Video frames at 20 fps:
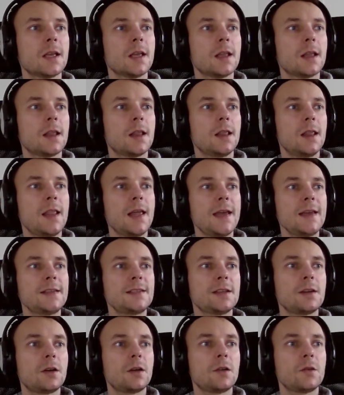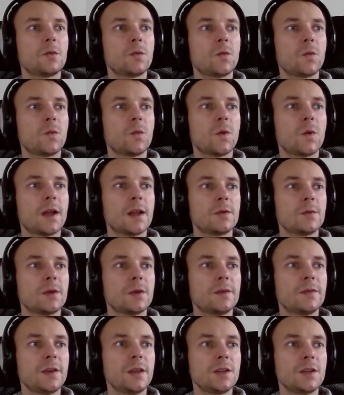Later on, when we
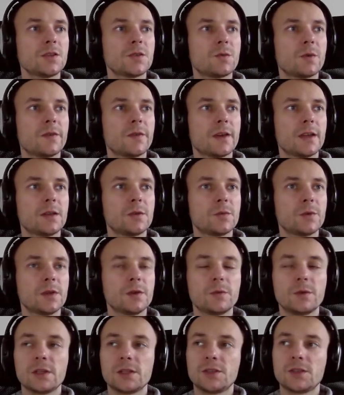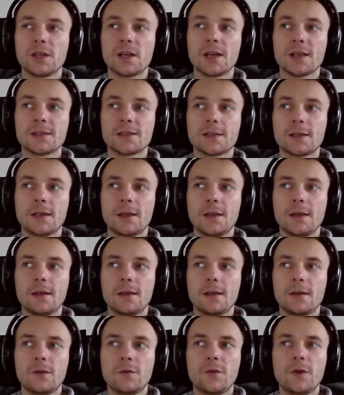finish with it, we will just
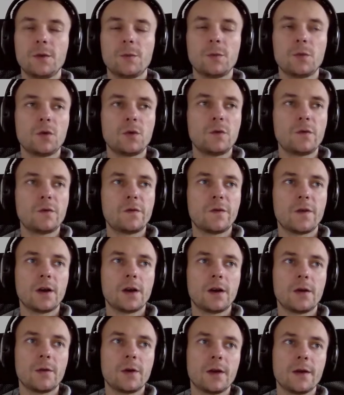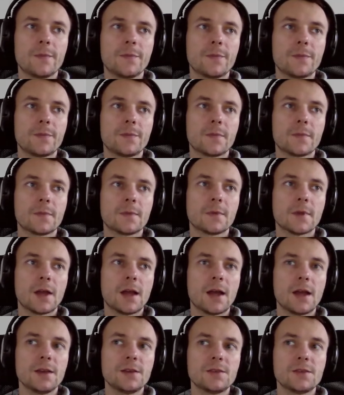remove our
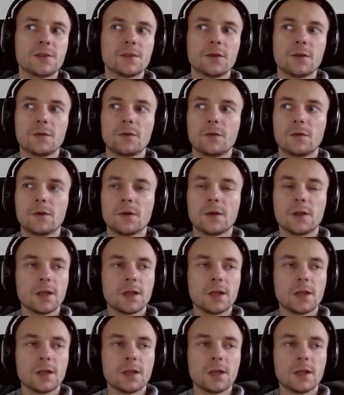ISO